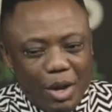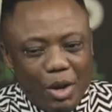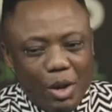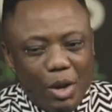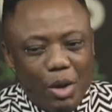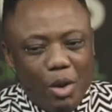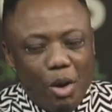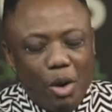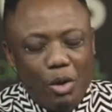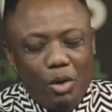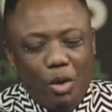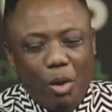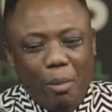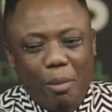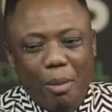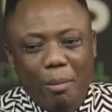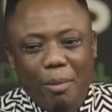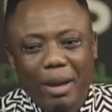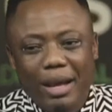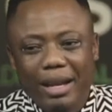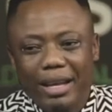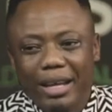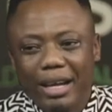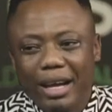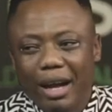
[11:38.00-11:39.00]
You know, Robbie
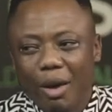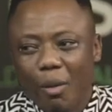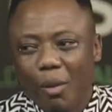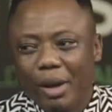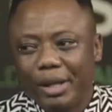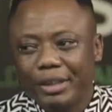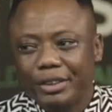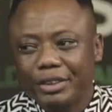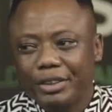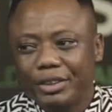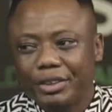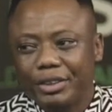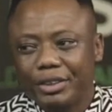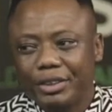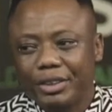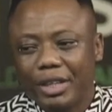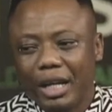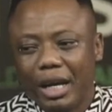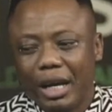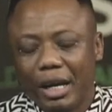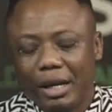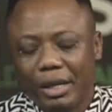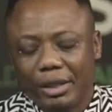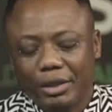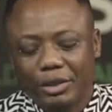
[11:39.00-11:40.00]
Malinga once
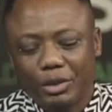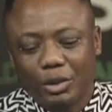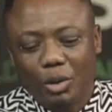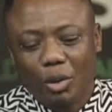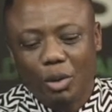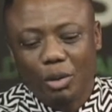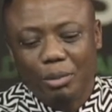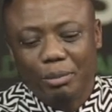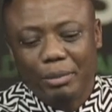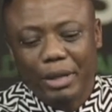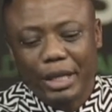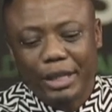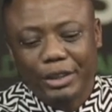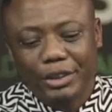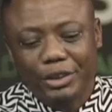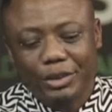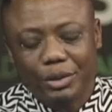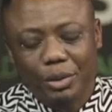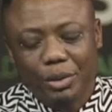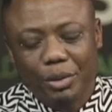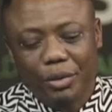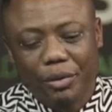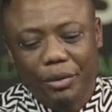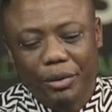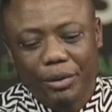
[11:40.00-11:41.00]
uh, told me a
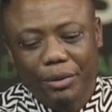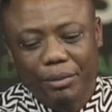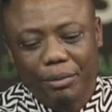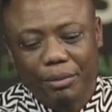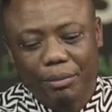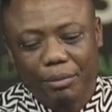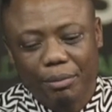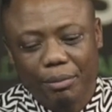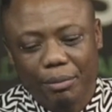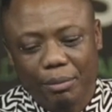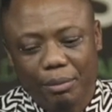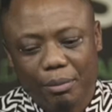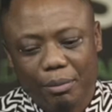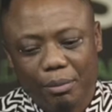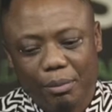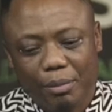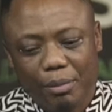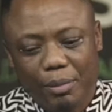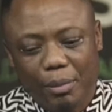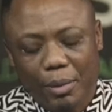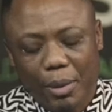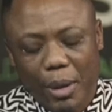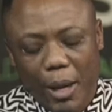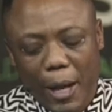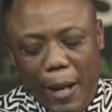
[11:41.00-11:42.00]
story.
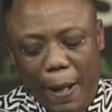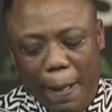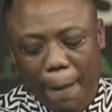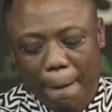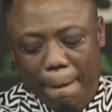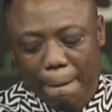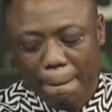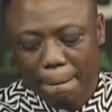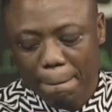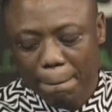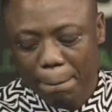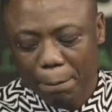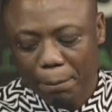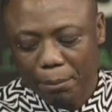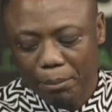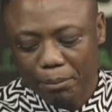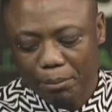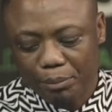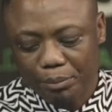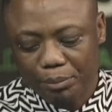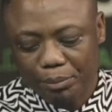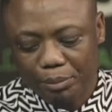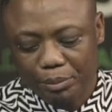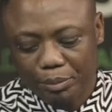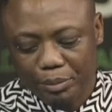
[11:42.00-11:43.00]
Um,
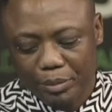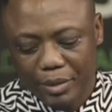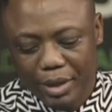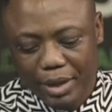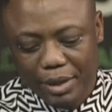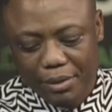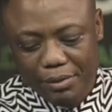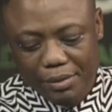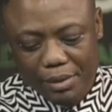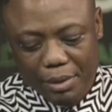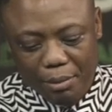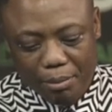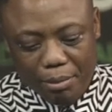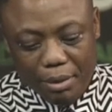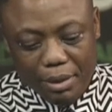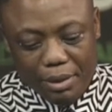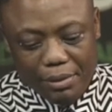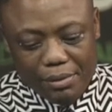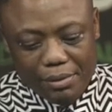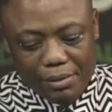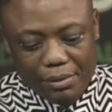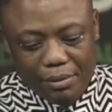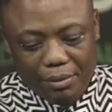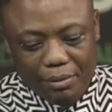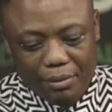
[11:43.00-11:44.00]
rest in
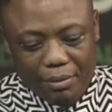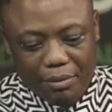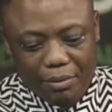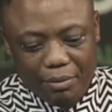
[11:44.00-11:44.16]
peace.